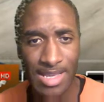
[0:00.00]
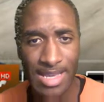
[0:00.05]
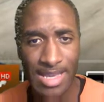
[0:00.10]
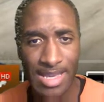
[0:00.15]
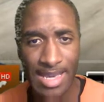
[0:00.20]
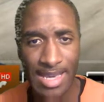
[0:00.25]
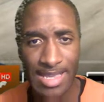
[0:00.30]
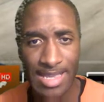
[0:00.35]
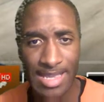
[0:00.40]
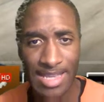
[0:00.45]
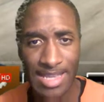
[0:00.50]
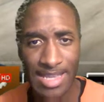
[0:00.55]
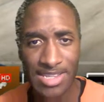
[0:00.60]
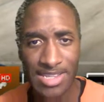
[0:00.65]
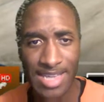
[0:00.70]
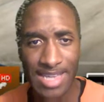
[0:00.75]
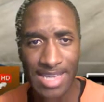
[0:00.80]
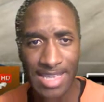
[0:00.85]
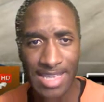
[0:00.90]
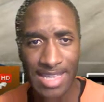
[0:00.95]
and
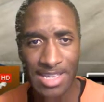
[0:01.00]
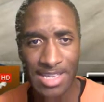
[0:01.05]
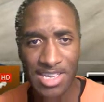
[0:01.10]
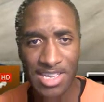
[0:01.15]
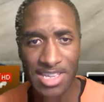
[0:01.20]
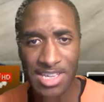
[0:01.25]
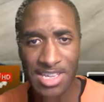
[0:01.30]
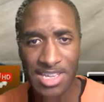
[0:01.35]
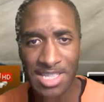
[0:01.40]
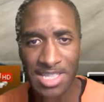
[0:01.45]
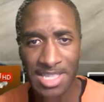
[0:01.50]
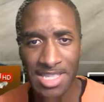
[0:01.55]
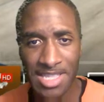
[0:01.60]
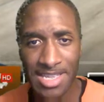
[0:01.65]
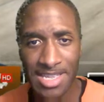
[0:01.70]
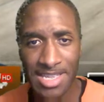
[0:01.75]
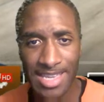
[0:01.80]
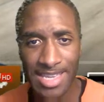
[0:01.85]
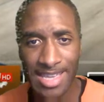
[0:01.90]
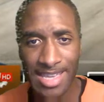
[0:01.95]
actually had a good
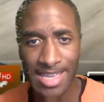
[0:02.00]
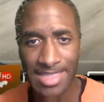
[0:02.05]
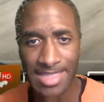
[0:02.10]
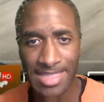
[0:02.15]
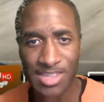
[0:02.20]
look at